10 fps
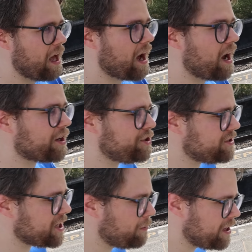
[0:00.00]
Uh, could
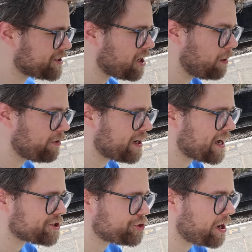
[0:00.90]
you tell me the time of the
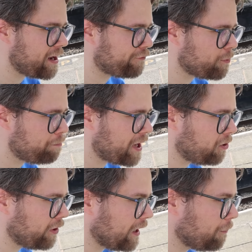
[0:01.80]
next train from
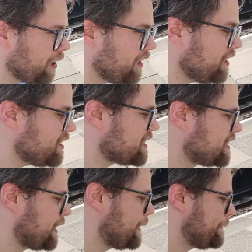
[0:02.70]
Pilning, please?
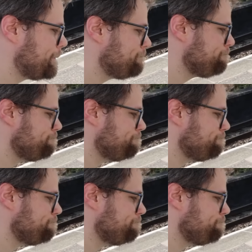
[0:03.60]
Pilning, to